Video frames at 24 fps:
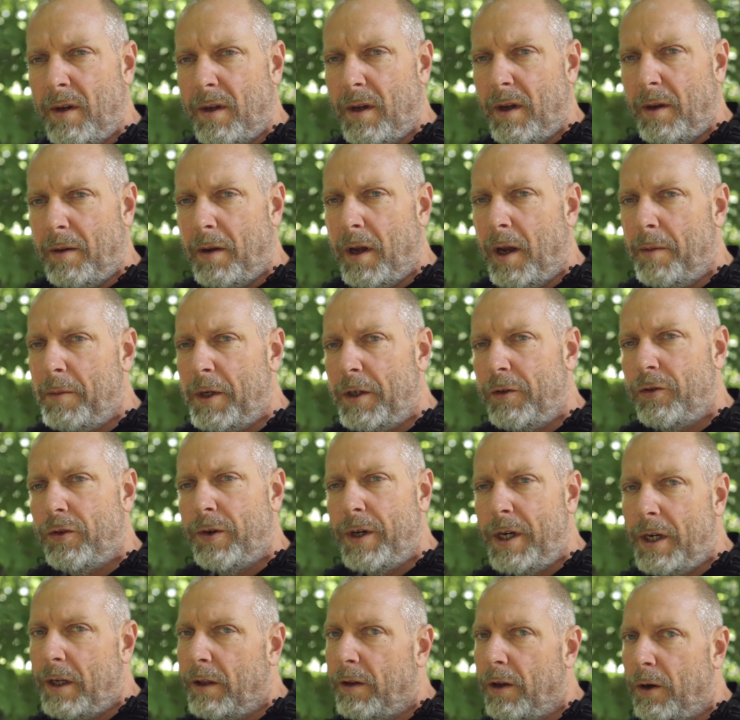I'm
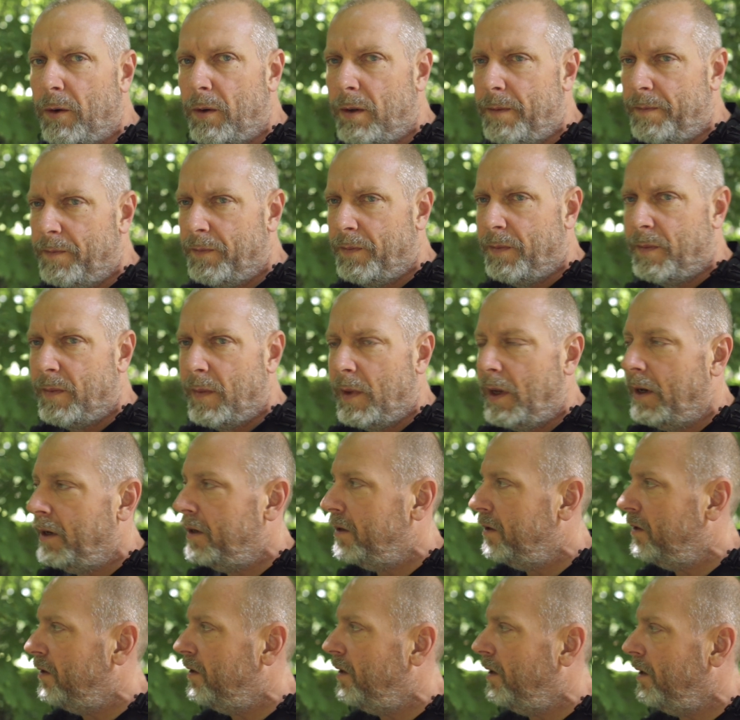intrigued though.
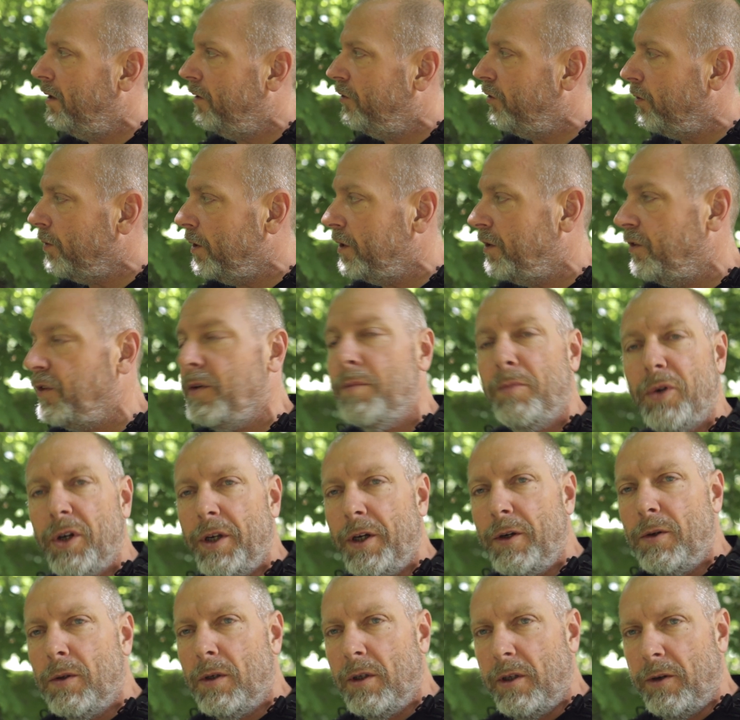And she went to some
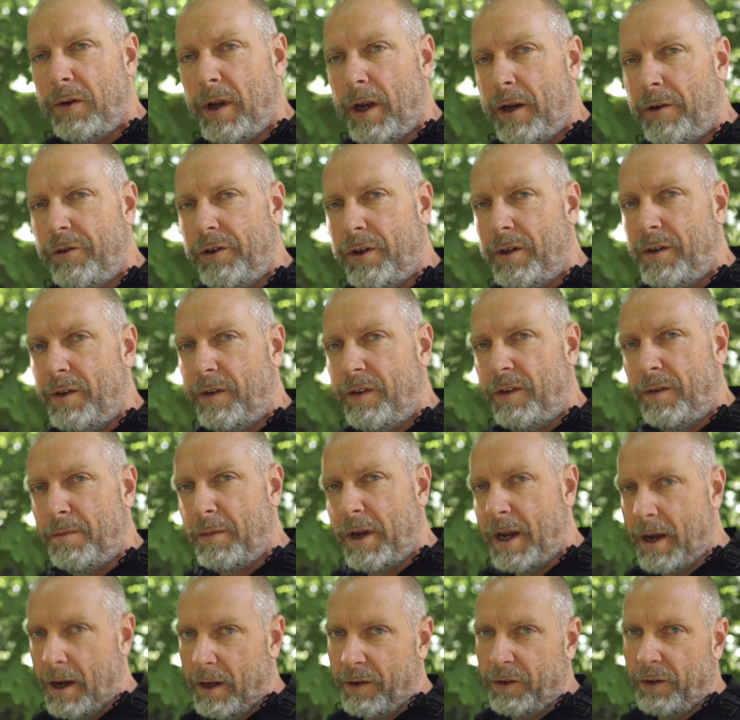pretty cool locations, some
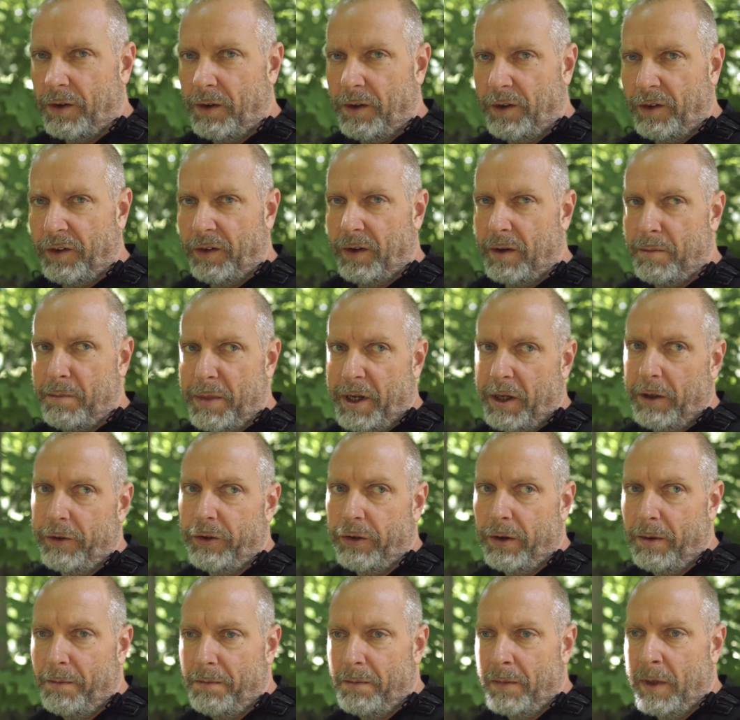castles in
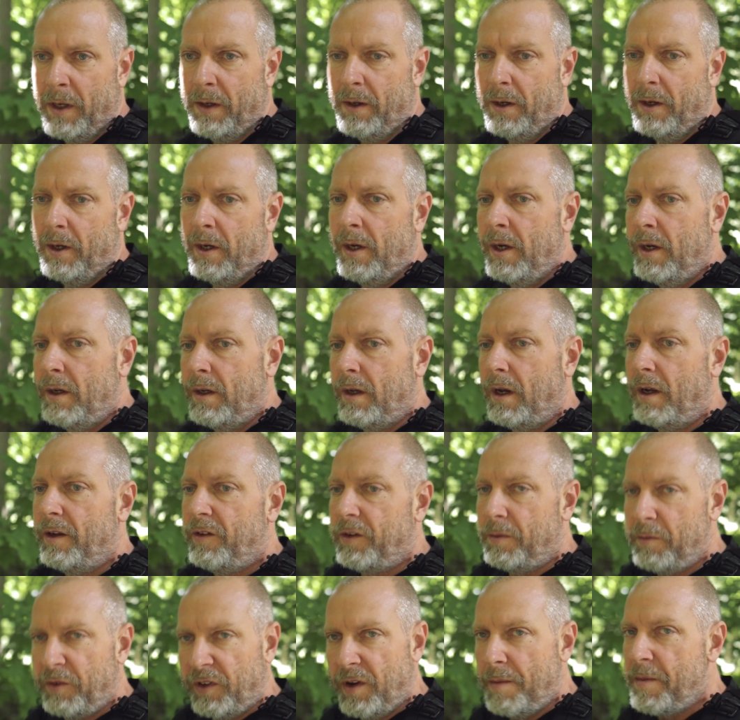Belgium,
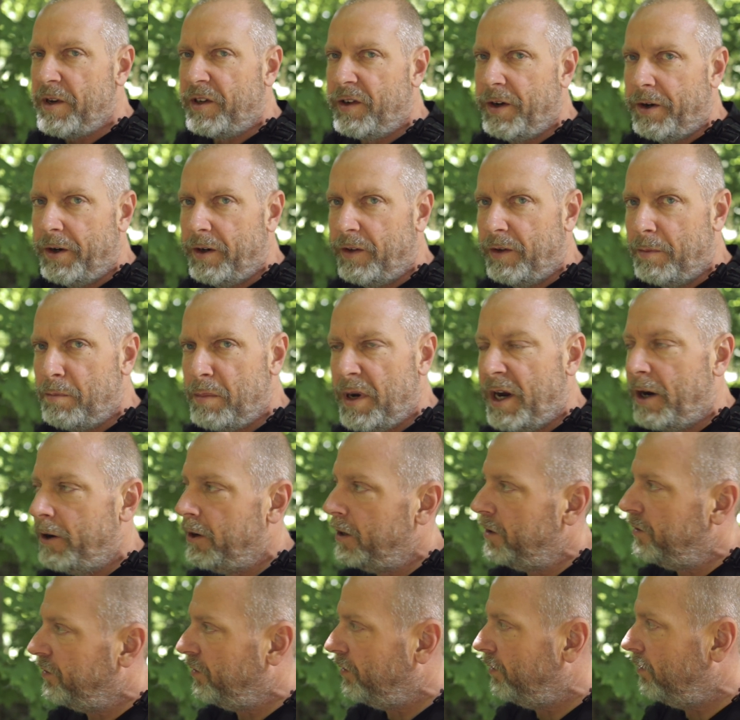some cemeteries in
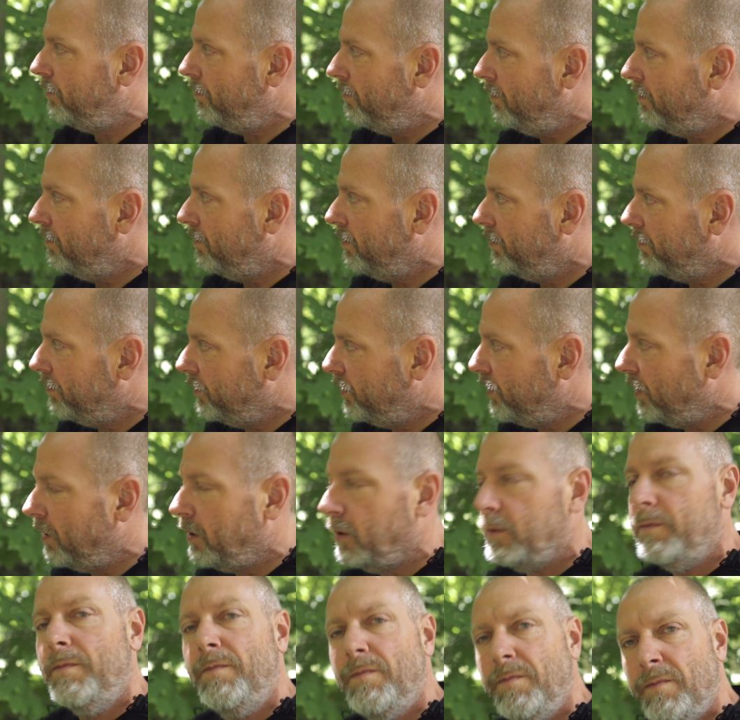Paris.
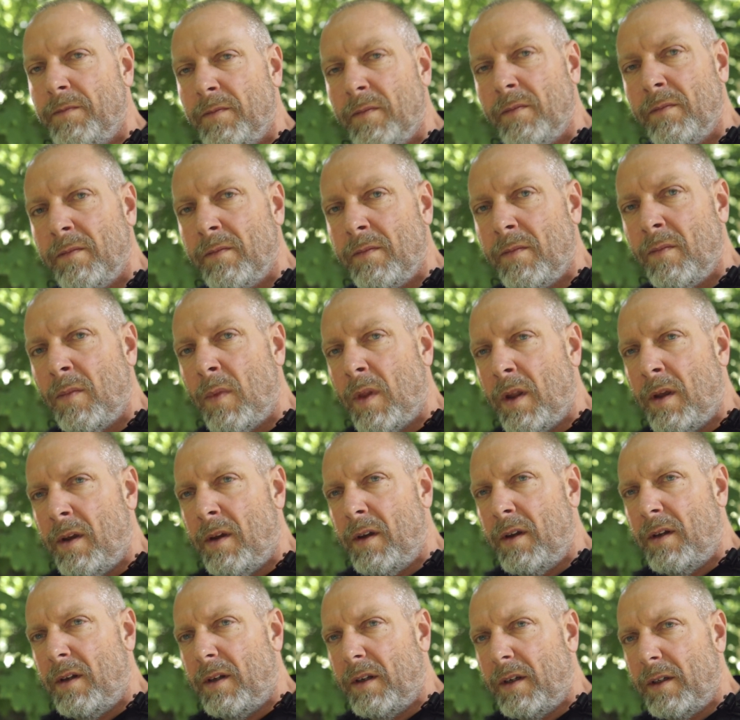So
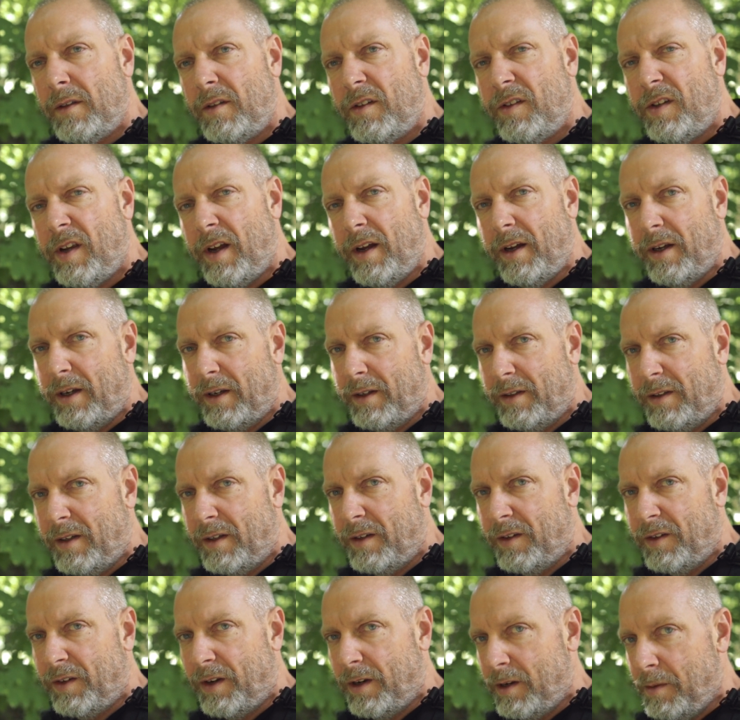it's
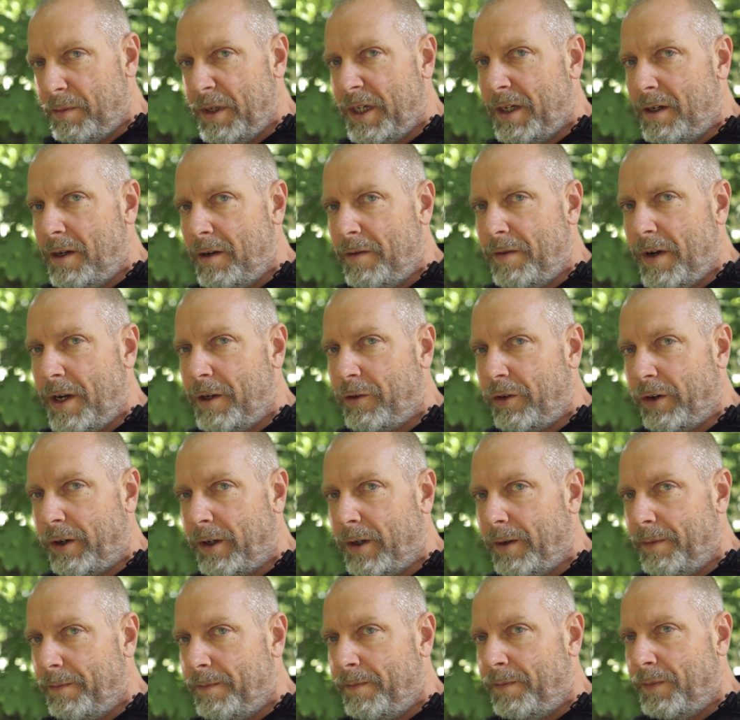going to be an adventure.
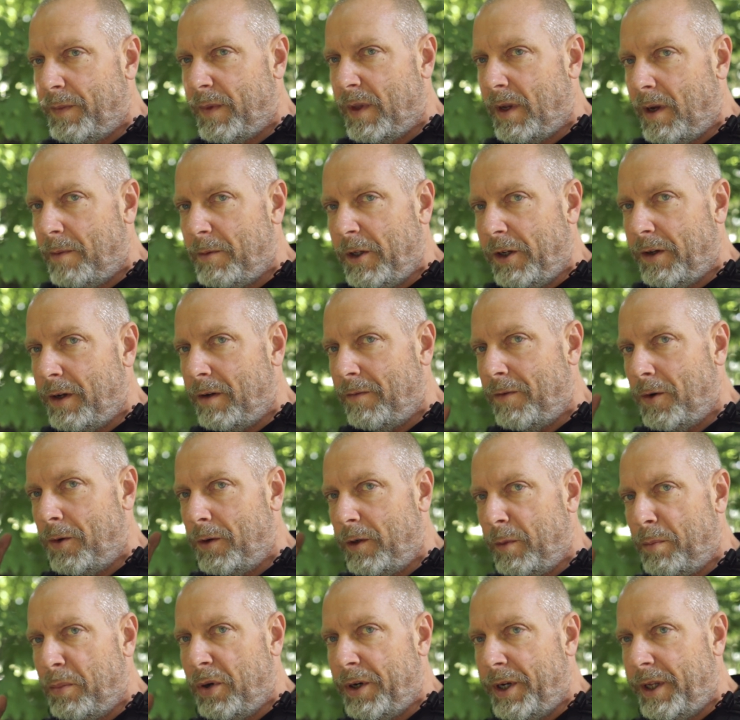I'm looking
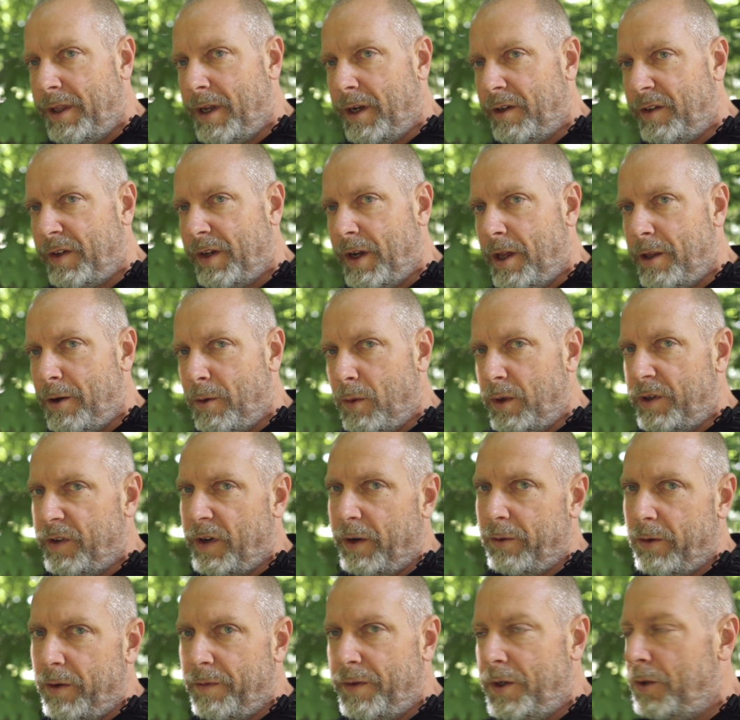forward to putting that together once
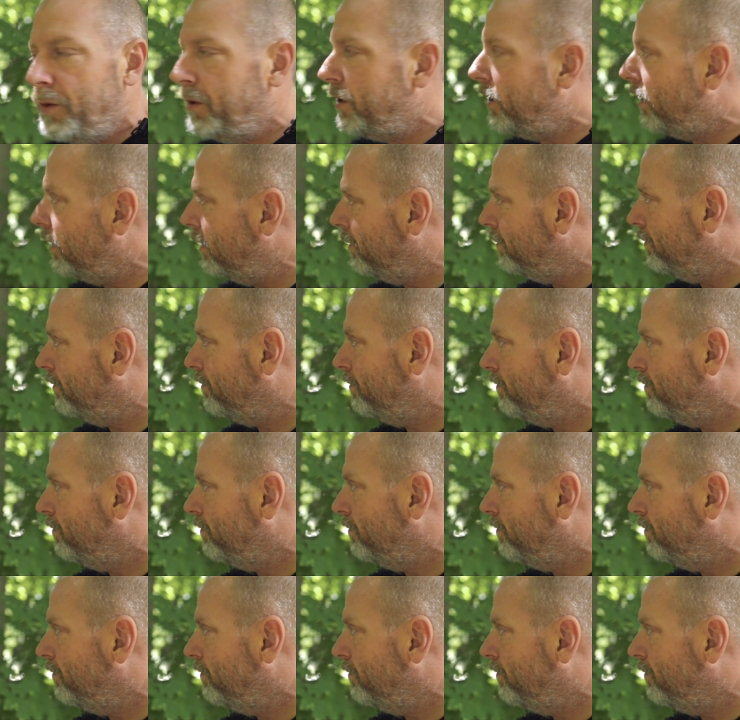I review it all.